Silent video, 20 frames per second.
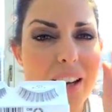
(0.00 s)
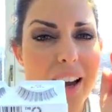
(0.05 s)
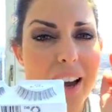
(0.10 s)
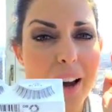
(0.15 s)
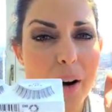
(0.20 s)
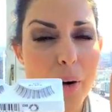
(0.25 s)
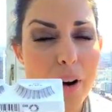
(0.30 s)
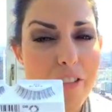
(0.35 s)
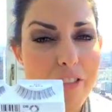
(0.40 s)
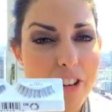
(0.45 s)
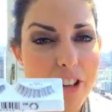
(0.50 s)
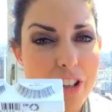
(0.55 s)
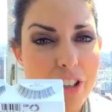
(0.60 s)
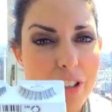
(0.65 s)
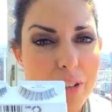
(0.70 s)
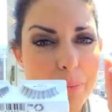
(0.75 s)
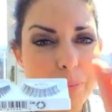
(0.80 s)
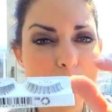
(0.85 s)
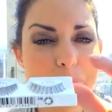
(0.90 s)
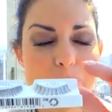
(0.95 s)

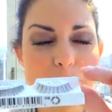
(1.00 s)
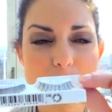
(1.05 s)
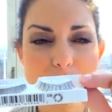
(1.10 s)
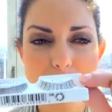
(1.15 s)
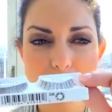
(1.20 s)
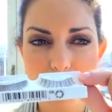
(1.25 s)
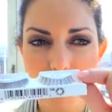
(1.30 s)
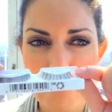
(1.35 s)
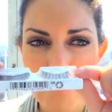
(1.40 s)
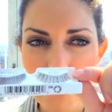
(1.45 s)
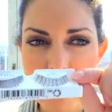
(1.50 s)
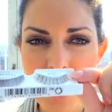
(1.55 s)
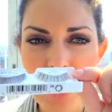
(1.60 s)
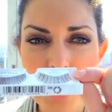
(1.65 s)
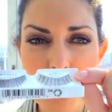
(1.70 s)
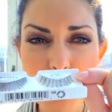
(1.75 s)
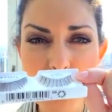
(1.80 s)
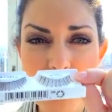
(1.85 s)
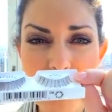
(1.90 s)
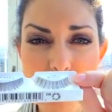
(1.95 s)
However,
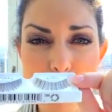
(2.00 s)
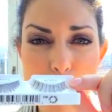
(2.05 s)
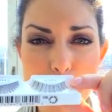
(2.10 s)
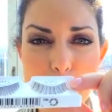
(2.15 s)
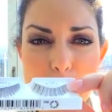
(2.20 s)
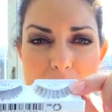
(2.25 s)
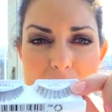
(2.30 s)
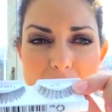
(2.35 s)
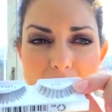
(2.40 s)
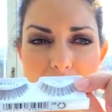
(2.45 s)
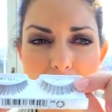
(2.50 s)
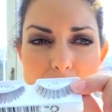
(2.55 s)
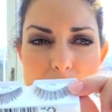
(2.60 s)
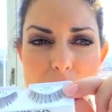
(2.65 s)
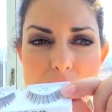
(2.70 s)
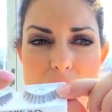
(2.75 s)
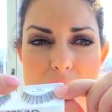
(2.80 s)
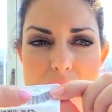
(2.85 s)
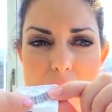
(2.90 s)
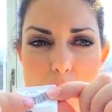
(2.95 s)
I will say for
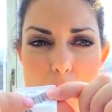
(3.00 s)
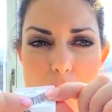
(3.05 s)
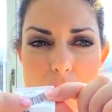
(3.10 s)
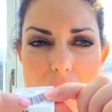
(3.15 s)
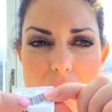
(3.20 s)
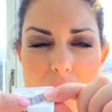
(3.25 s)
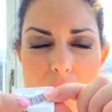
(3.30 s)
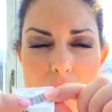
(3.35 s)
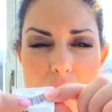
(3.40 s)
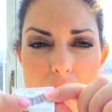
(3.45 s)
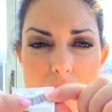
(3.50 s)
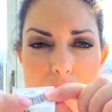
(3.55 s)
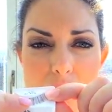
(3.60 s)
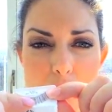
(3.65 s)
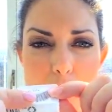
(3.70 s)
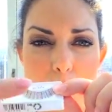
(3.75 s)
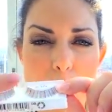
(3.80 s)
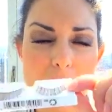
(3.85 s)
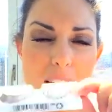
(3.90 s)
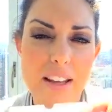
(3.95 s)
beginners, stick with the
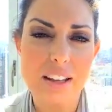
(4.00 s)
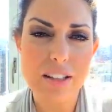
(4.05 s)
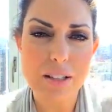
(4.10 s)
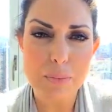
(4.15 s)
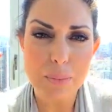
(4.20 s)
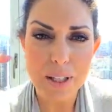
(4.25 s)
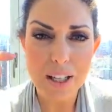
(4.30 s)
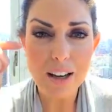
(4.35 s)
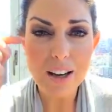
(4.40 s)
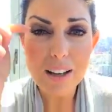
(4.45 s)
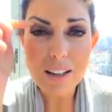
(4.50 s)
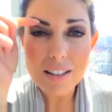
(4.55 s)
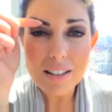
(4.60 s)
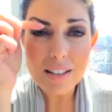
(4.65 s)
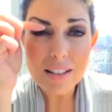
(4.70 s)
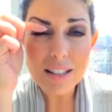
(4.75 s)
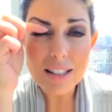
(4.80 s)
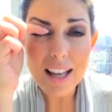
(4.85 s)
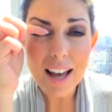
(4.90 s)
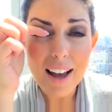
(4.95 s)
clear band
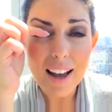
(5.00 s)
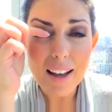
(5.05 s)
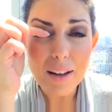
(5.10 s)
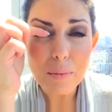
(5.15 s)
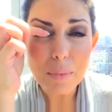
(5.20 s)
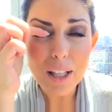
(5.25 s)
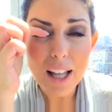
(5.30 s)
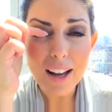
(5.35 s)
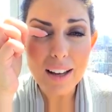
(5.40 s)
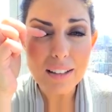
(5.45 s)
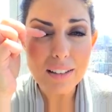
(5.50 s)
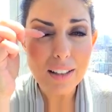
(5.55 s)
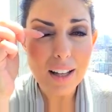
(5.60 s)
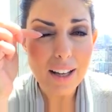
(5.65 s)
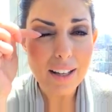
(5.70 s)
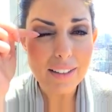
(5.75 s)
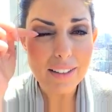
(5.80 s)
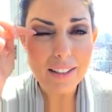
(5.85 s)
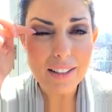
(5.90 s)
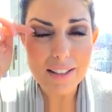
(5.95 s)
because that black
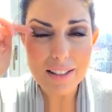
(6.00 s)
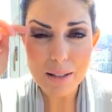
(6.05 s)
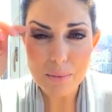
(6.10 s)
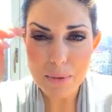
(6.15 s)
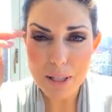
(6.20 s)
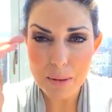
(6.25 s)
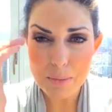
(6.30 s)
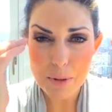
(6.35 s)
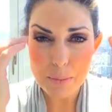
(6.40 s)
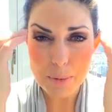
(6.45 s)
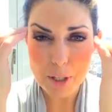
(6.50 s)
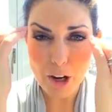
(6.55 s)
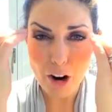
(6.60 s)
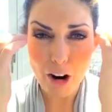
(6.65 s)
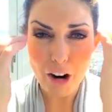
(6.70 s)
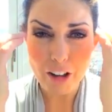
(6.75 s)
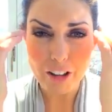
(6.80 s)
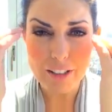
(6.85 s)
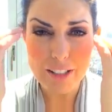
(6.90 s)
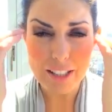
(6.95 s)
line can sometimes be
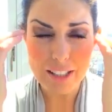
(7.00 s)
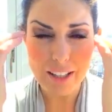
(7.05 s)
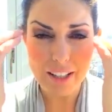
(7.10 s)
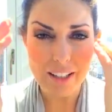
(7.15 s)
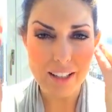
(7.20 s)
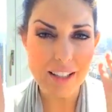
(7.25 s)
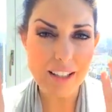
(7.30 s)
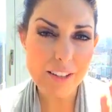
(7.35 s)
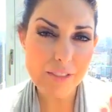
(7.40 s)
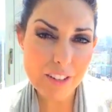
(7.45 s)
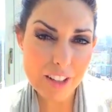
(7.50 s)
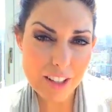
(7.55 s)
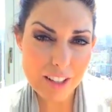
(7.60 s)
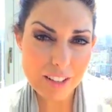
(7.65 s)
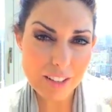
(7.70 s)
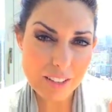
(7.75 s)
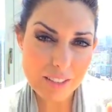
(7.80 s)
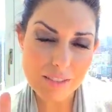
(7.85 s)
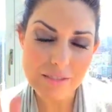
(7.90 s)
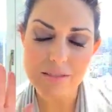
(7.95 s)
hard to get
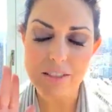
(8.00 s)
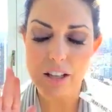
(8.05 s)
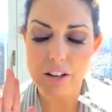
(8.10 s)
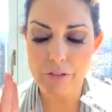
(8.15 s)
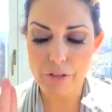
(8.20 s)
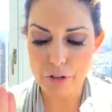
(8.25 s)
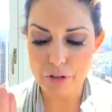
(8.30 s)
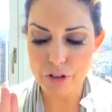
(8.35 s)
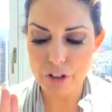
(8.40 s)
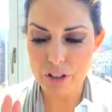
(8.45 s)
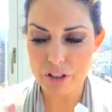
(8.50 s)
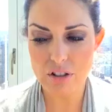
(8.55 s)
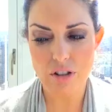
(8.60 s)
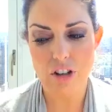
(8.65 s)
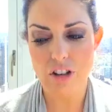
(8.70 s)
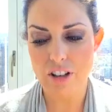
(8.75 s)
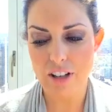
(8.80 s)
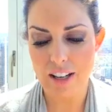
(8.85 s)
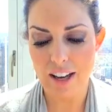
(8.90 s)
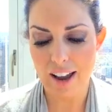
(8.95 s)
even if you're just
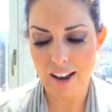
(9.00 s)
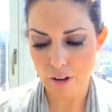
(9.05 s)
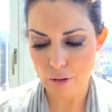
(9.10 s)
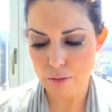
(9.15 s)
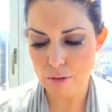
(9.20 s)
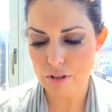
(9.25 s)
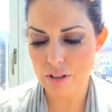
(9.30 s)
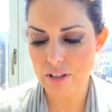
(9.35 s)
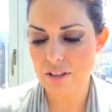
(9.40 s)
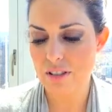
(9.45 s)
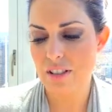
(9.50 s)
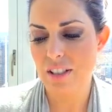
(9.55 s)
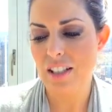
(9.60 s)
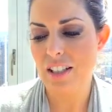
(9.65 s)
starting out.